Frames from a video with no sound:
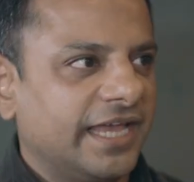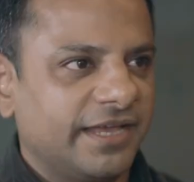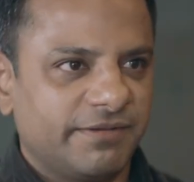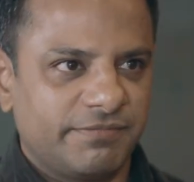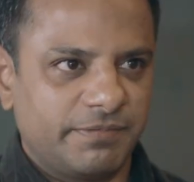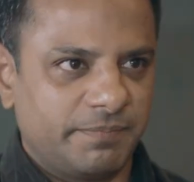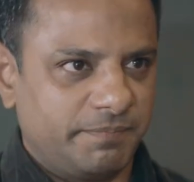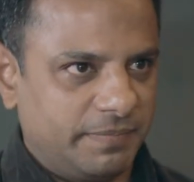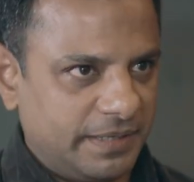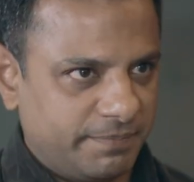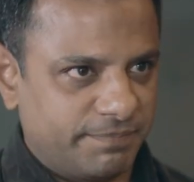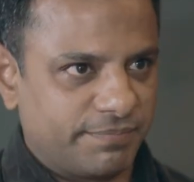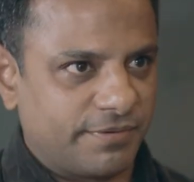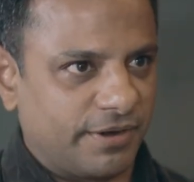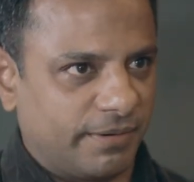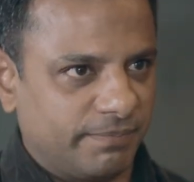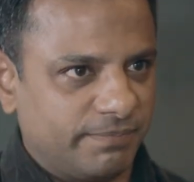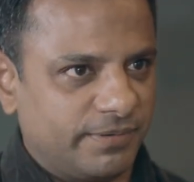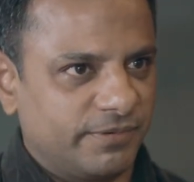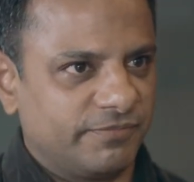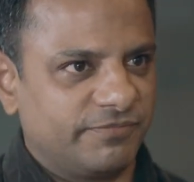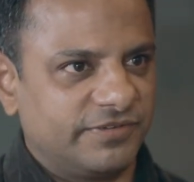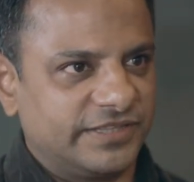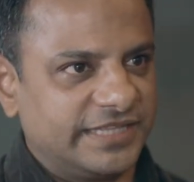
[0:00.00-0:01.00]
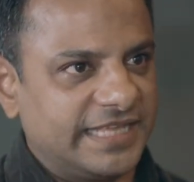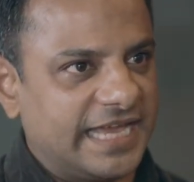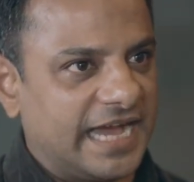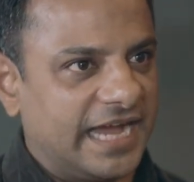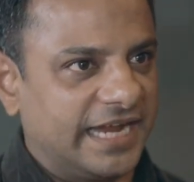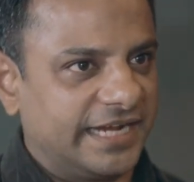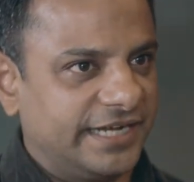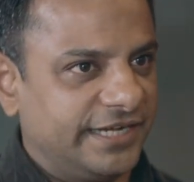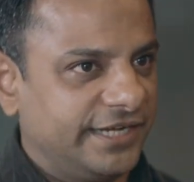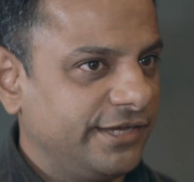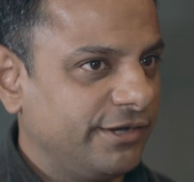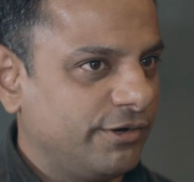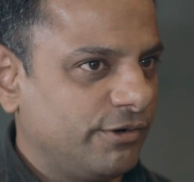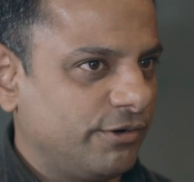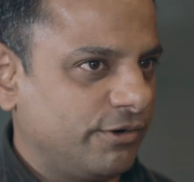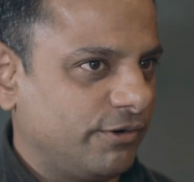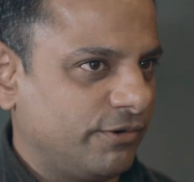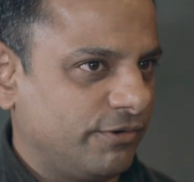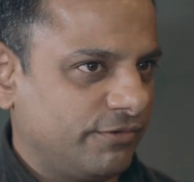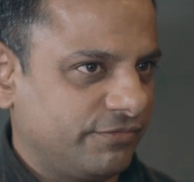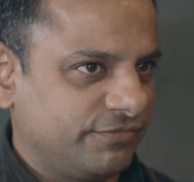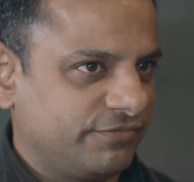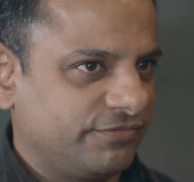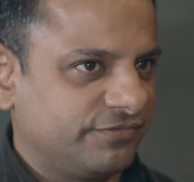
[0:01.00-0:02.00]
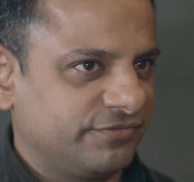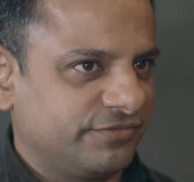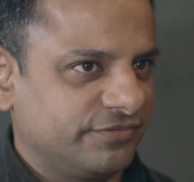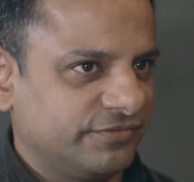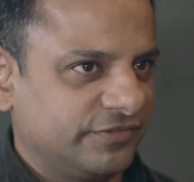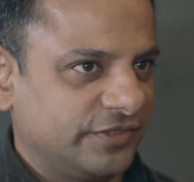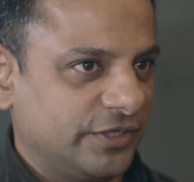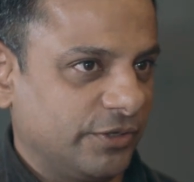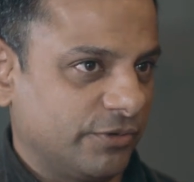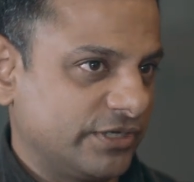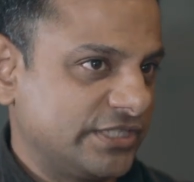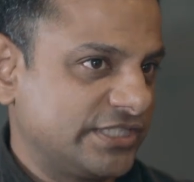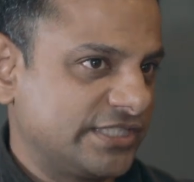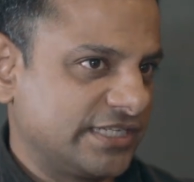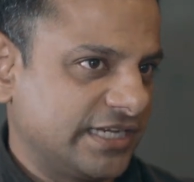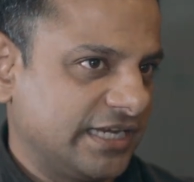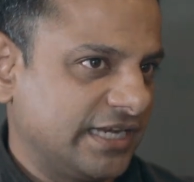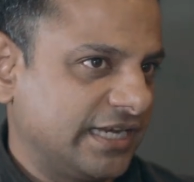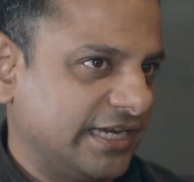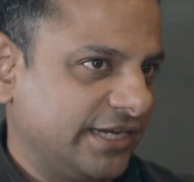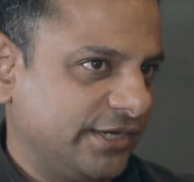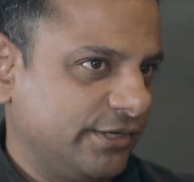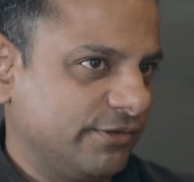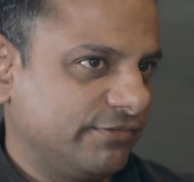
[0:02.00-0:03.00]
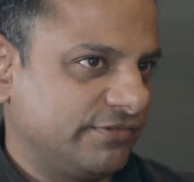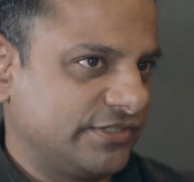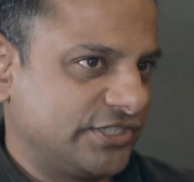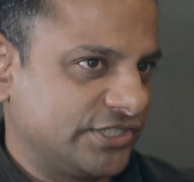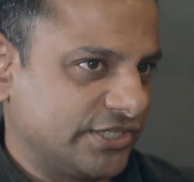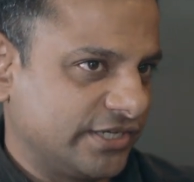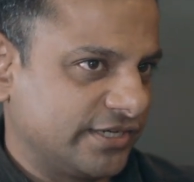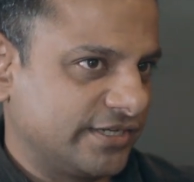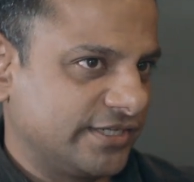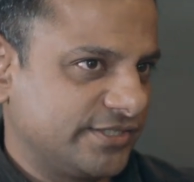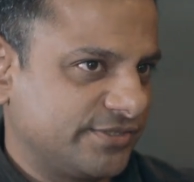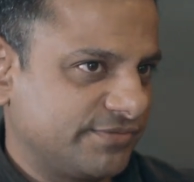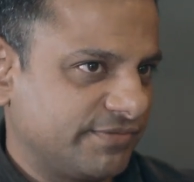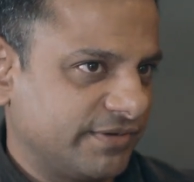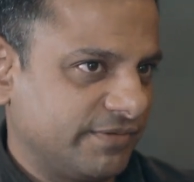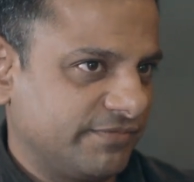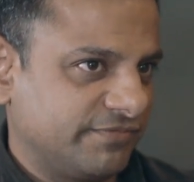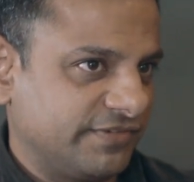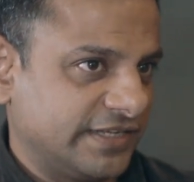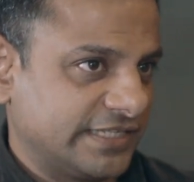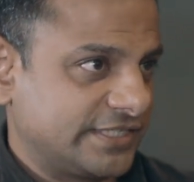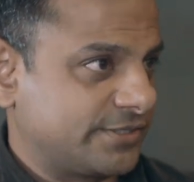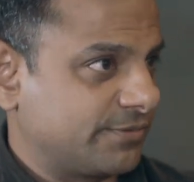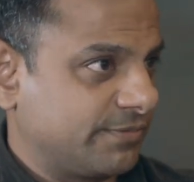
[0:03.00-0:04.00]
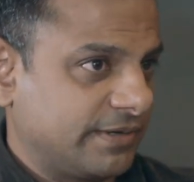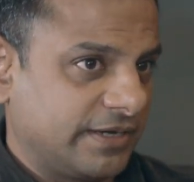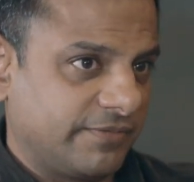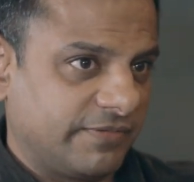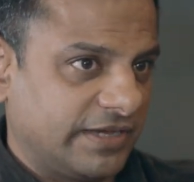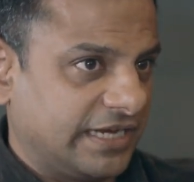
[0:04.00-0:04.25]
have a big problem with the original idea of a children's film festival,